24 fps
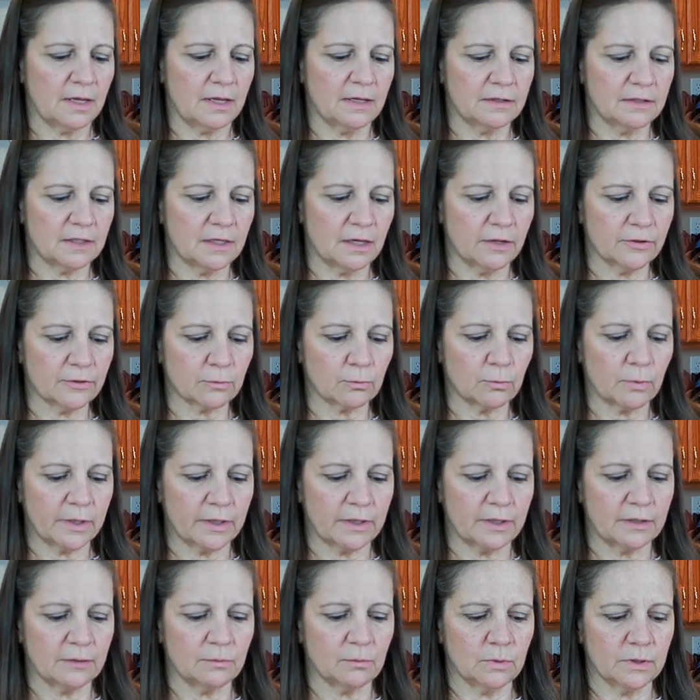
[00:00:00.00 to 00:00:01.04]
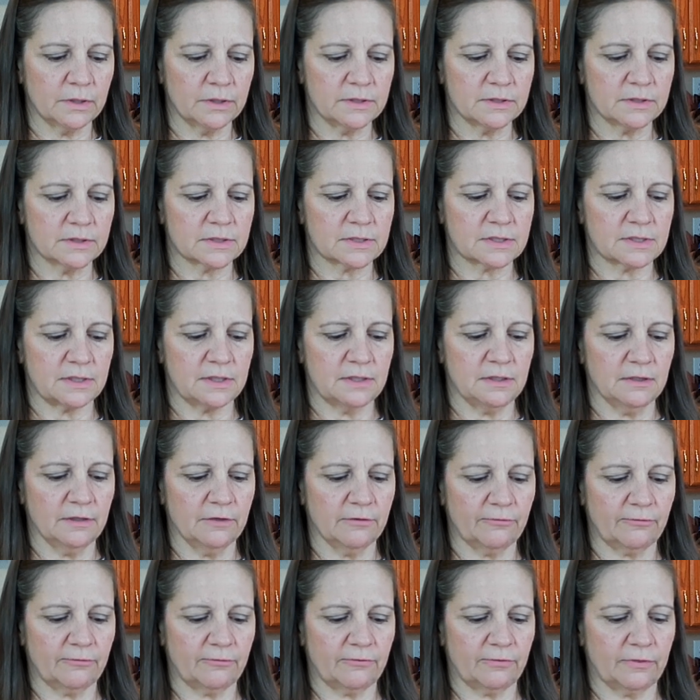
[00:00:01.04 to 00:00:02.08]
And the other way was
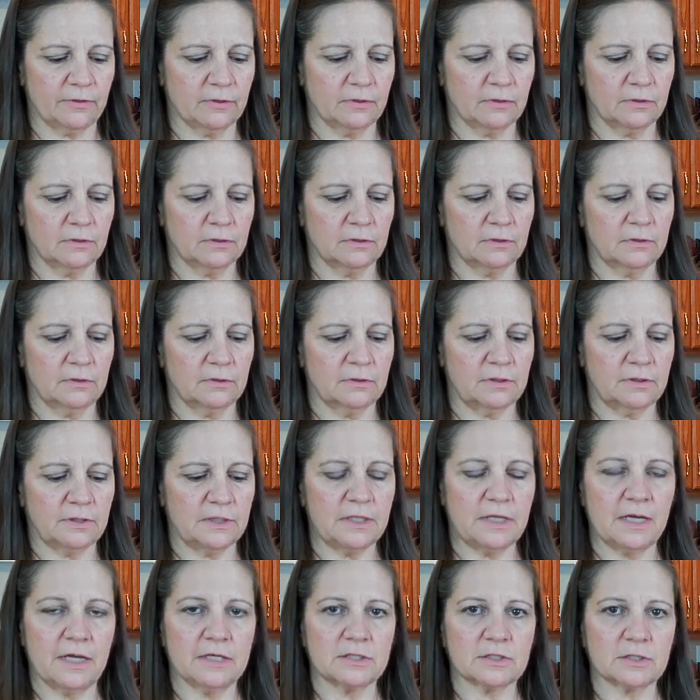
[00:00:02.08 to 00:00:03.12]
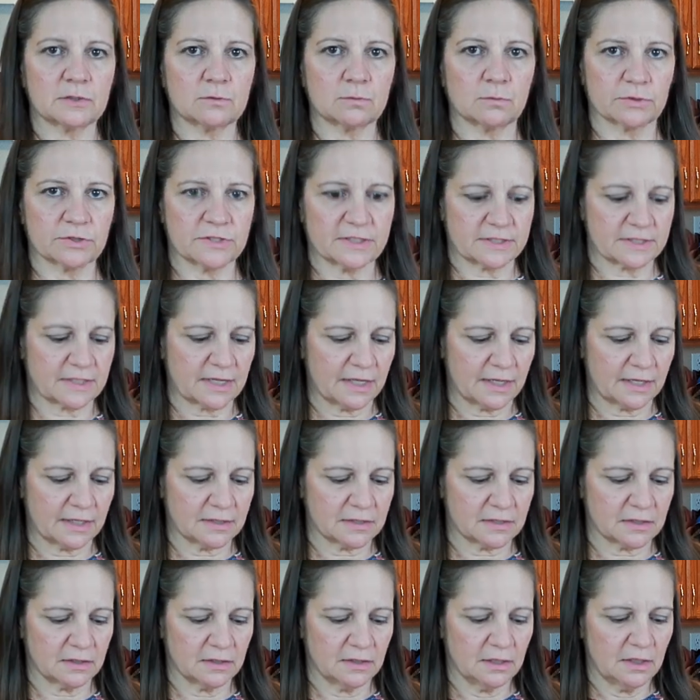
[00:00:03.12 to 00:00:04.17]
if the edges were
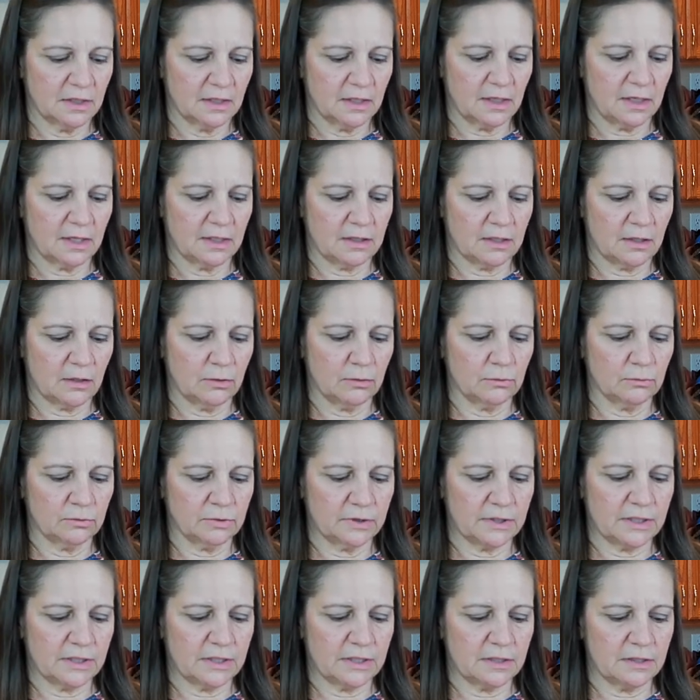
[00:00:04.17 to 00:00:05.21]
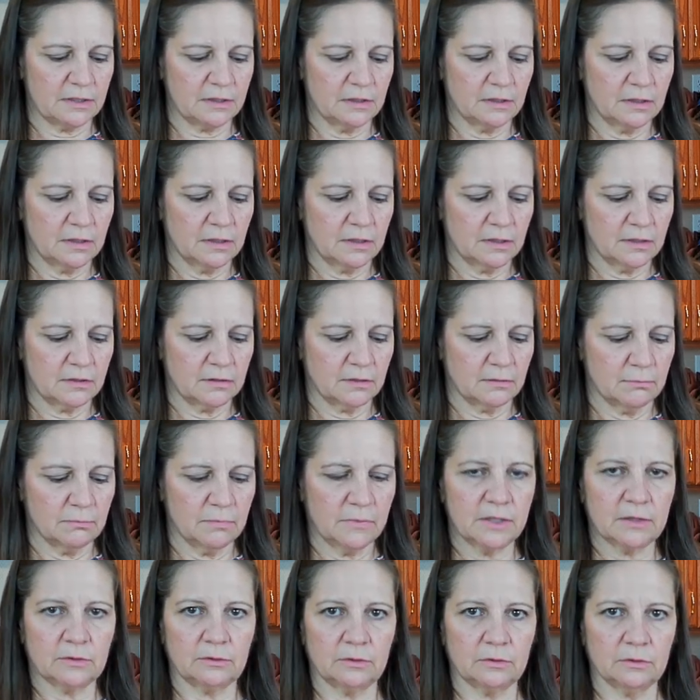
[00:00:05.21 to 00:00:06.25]
set and only the
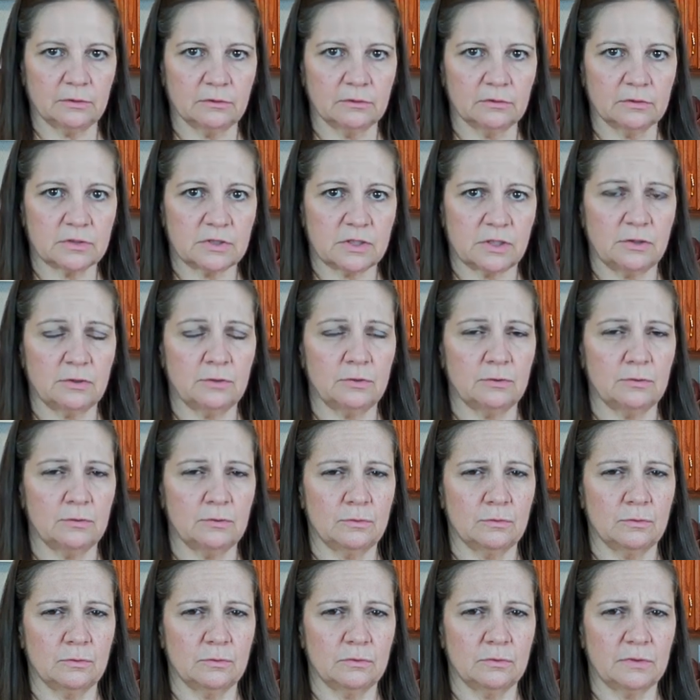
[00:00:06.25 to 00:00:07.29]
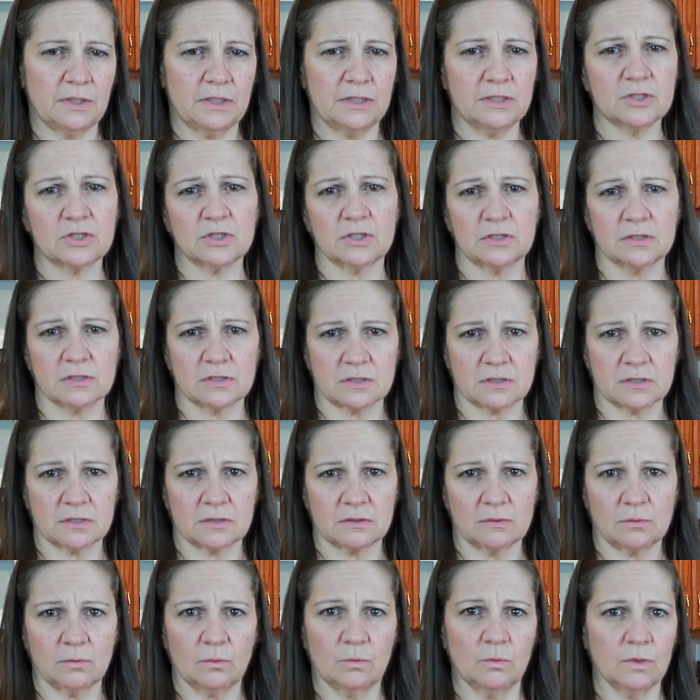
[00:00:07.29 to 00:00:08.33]
middle 2
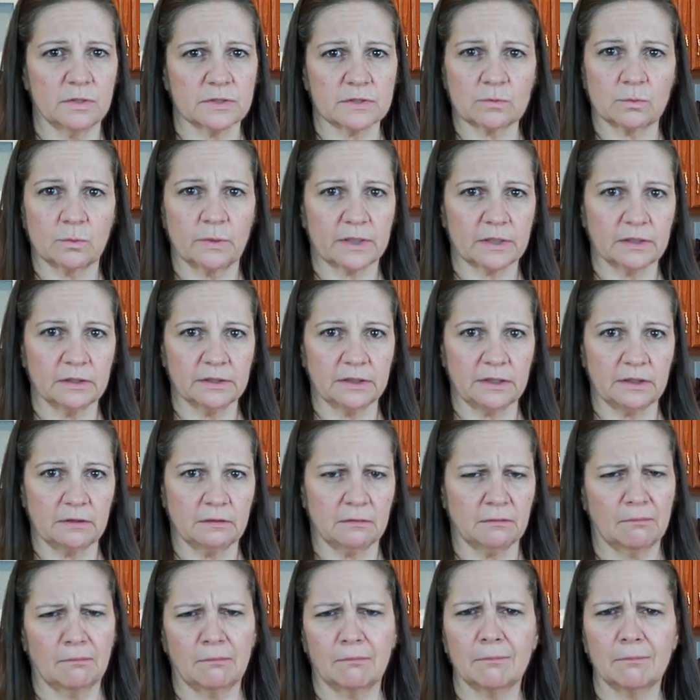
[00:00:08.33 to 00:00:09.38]
inches was wiggly.